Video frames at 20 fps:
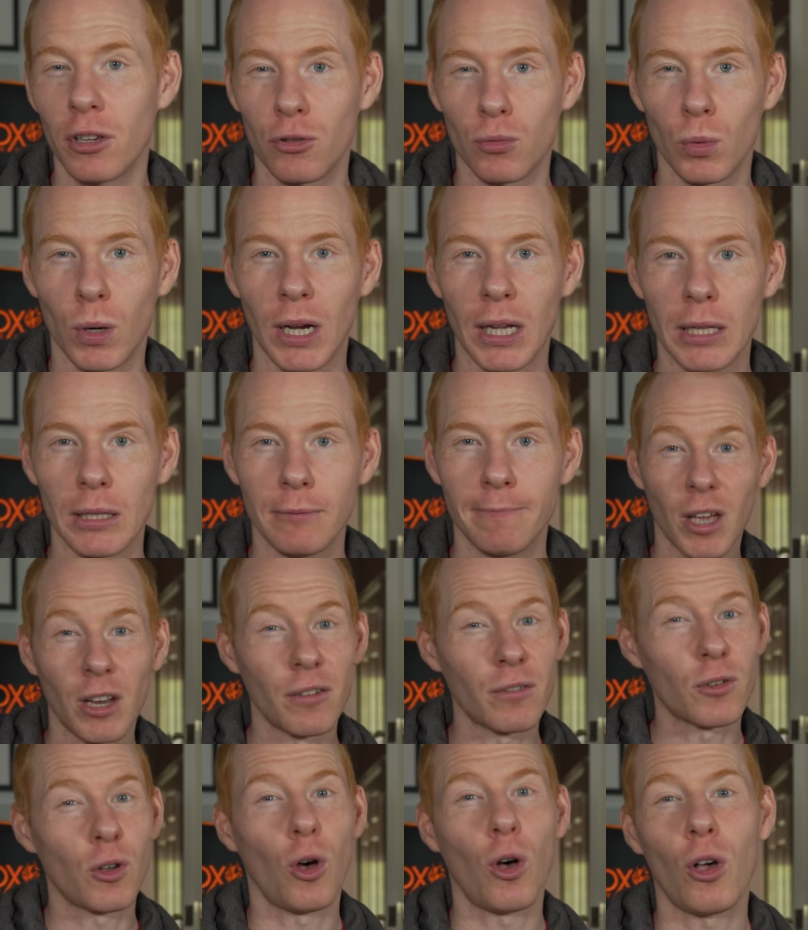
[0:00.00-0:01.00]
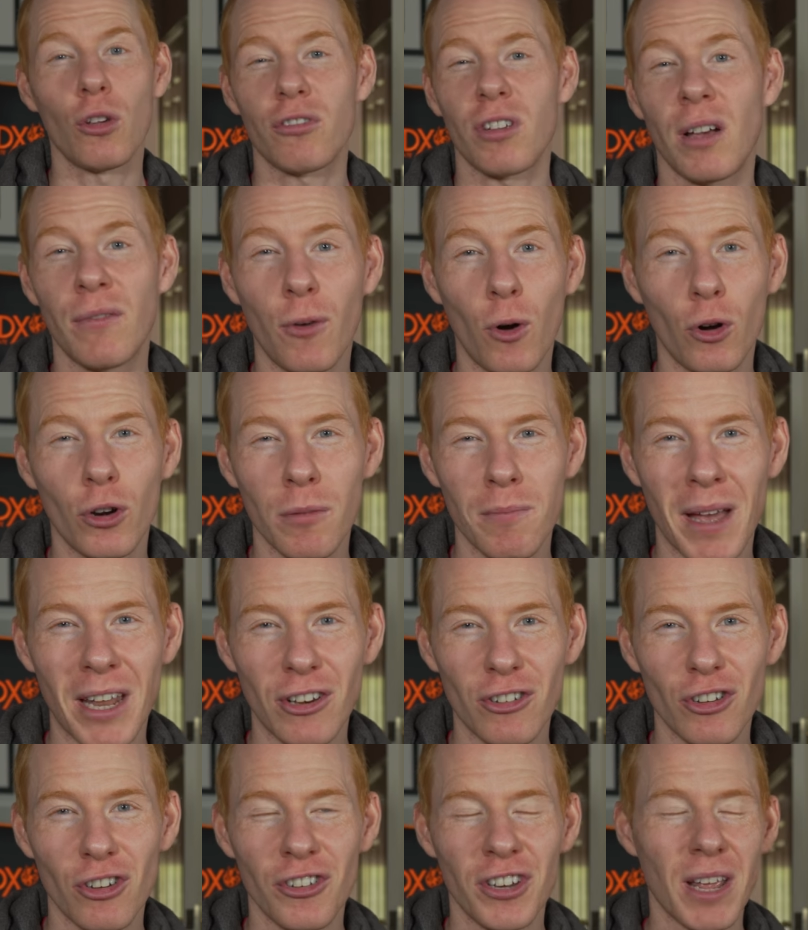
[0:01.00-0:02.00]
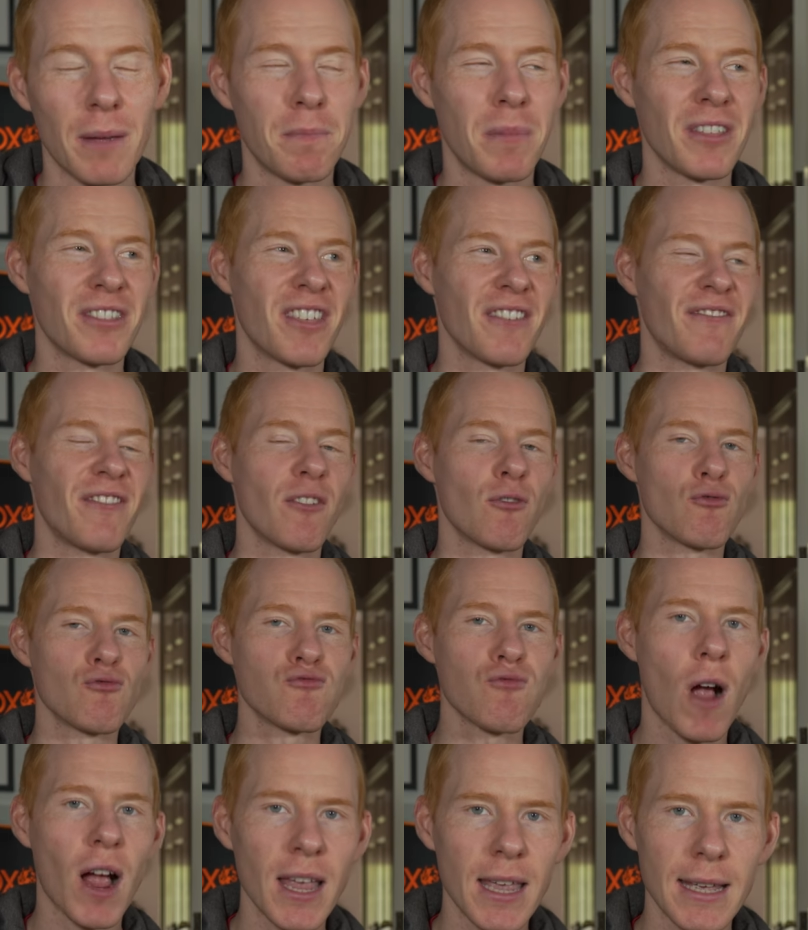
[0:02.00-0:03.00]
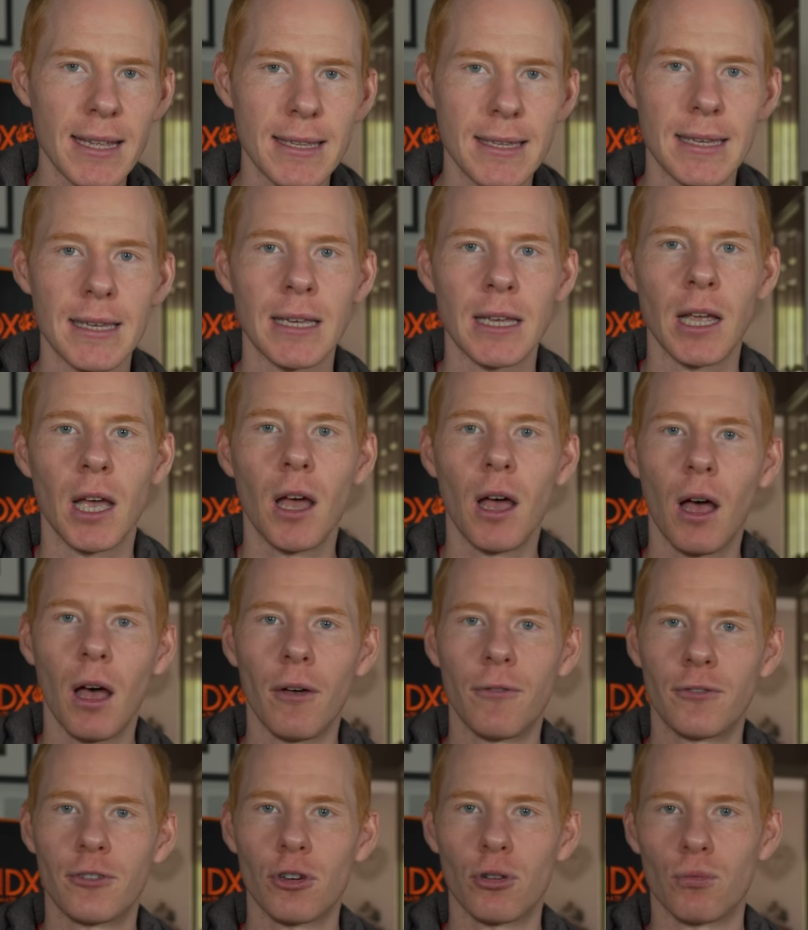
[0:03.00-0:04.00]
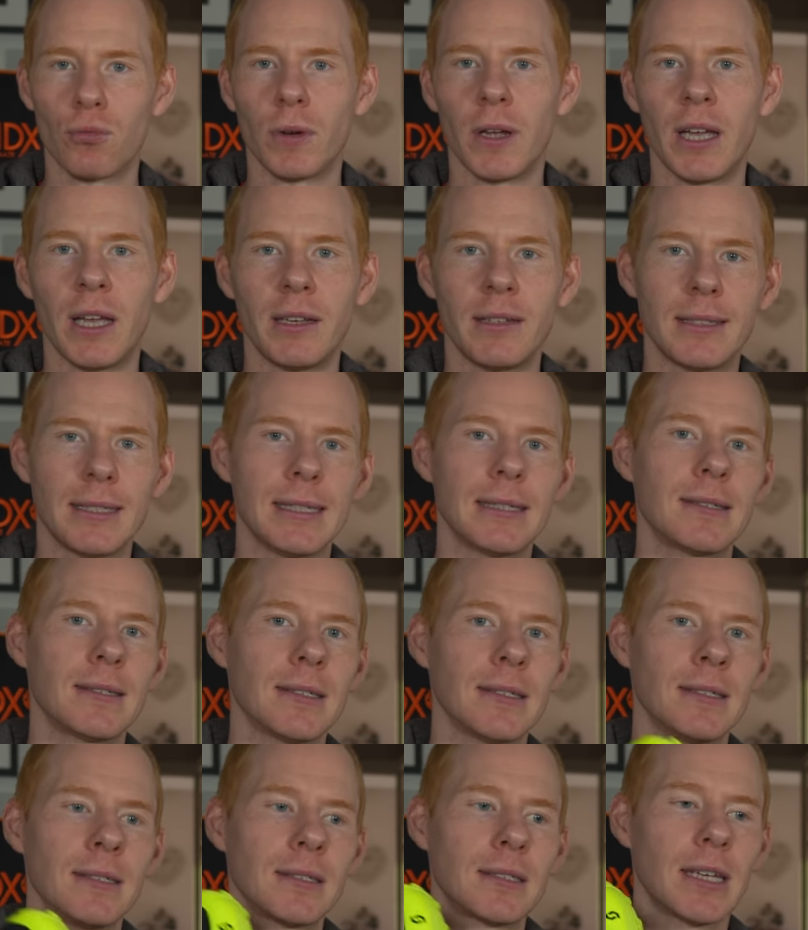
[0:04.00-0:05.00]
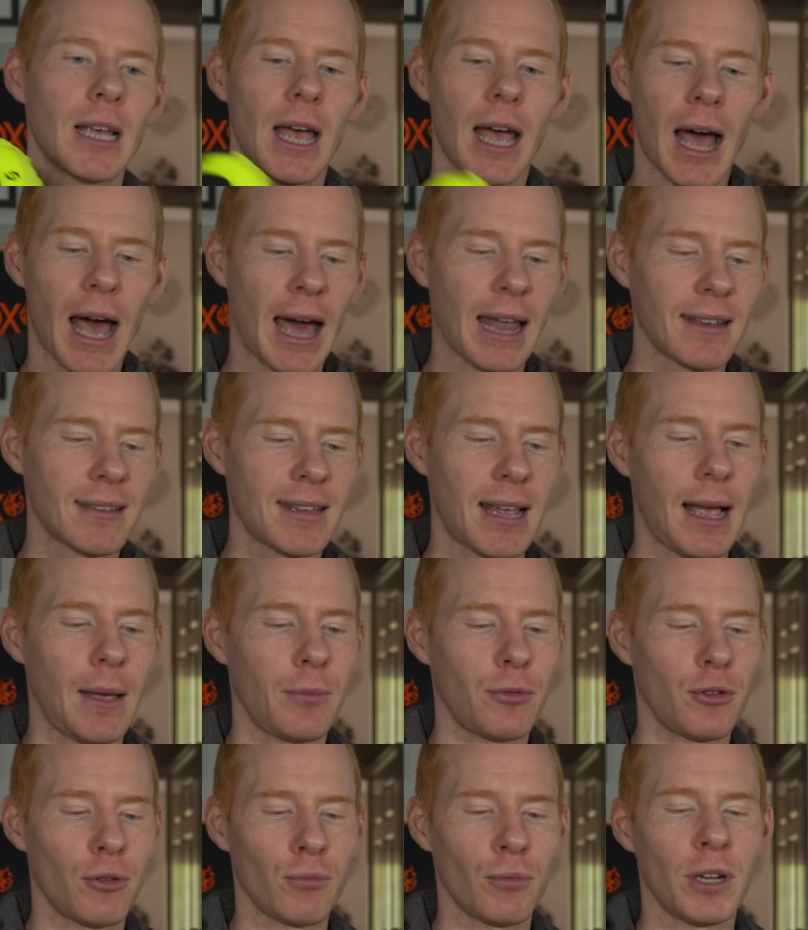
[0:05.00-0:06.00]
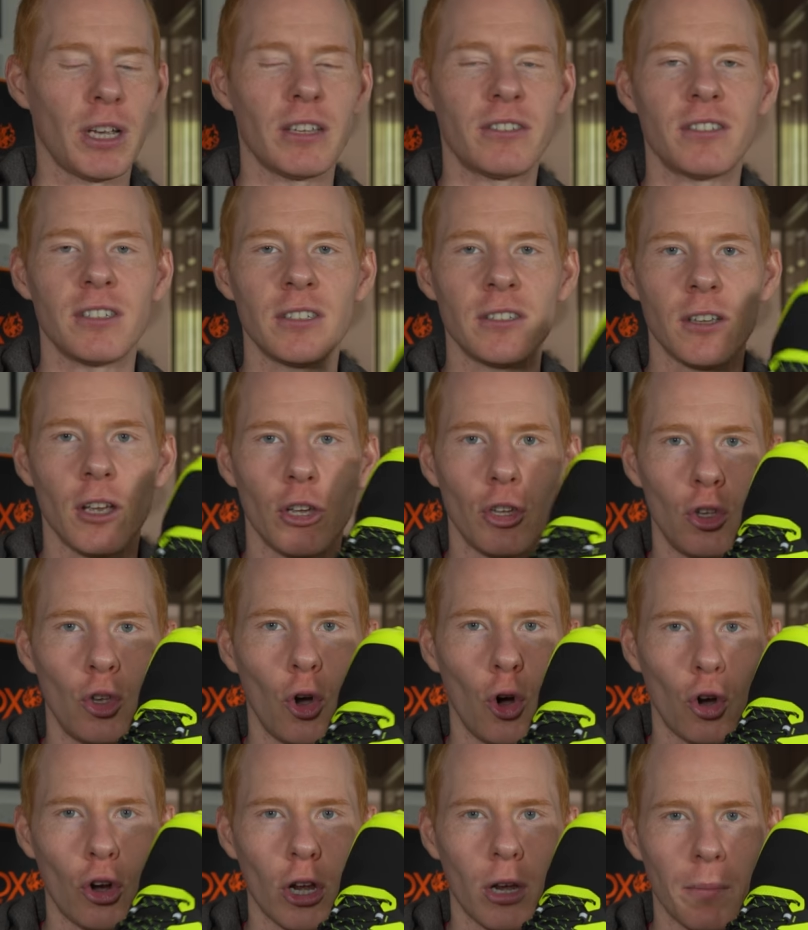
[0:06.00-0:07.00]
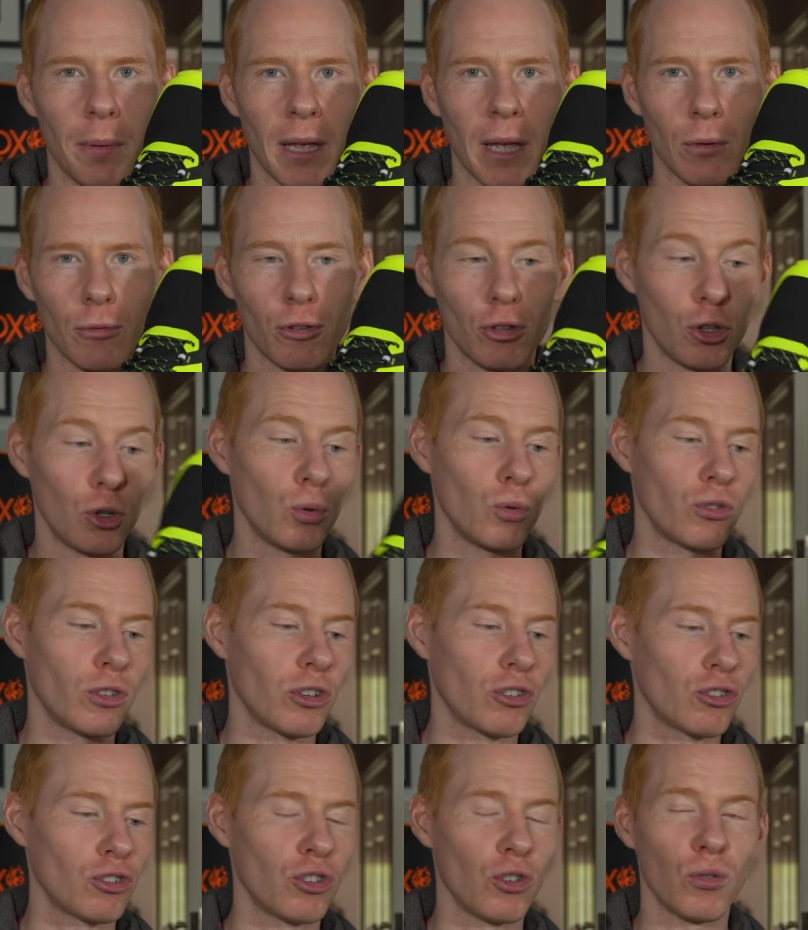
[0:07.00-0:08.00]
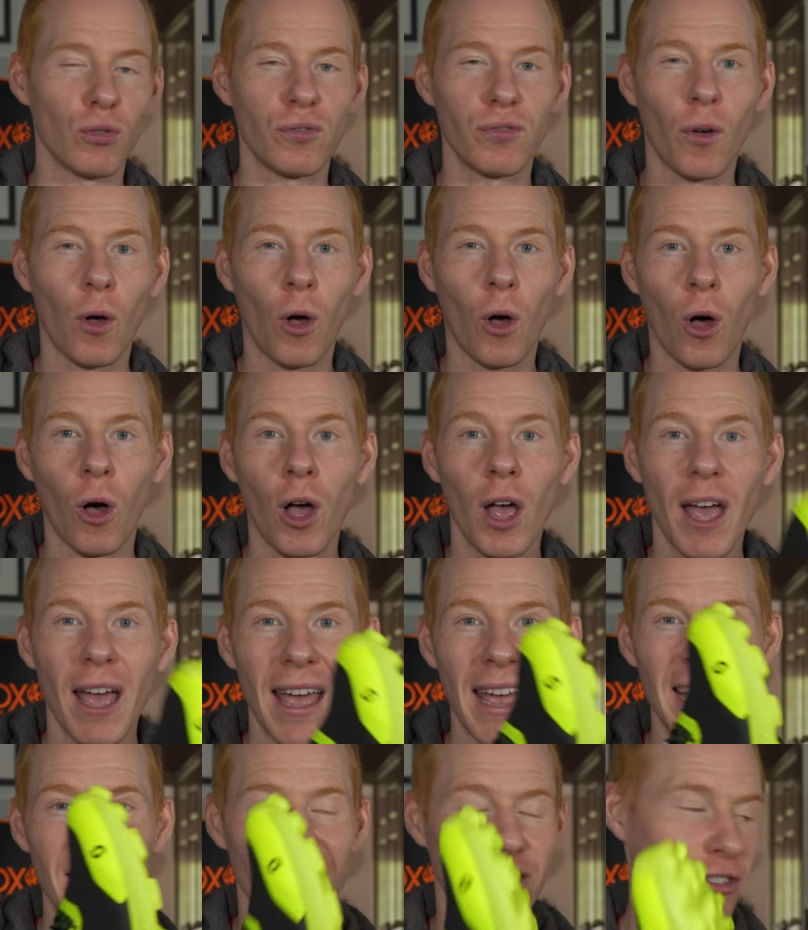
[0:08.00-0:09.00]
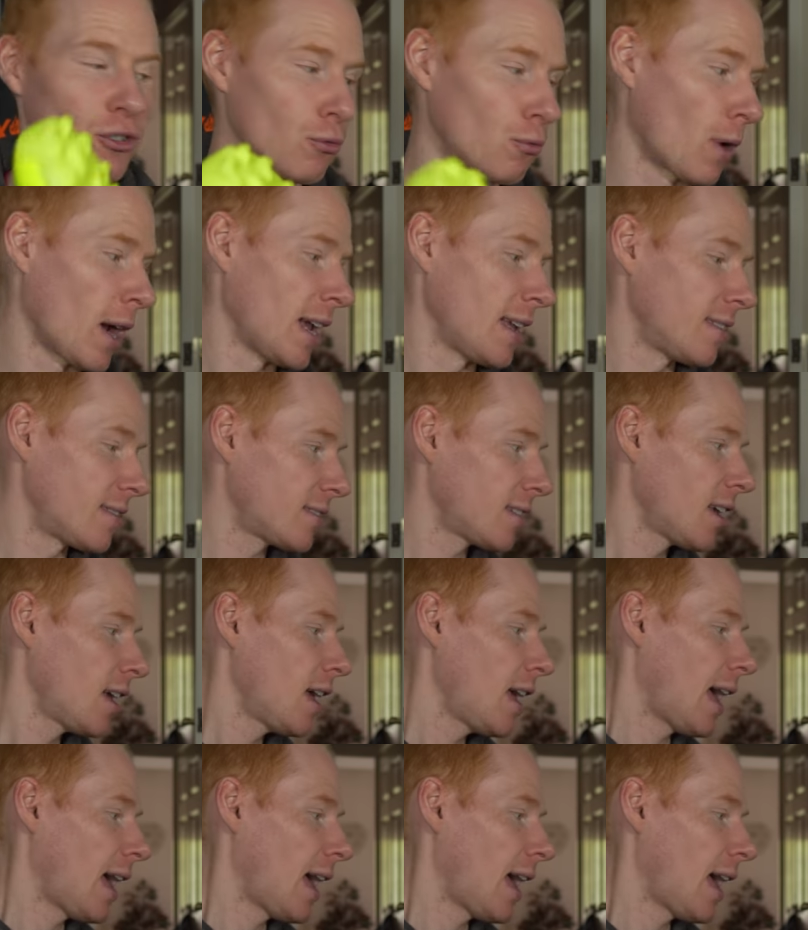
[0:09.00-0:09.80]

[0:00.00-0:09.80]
as well. And of course, I've already mentioned it, but the variety of terrain, distance, and types of races you're gonna be able to use this shoe for is great.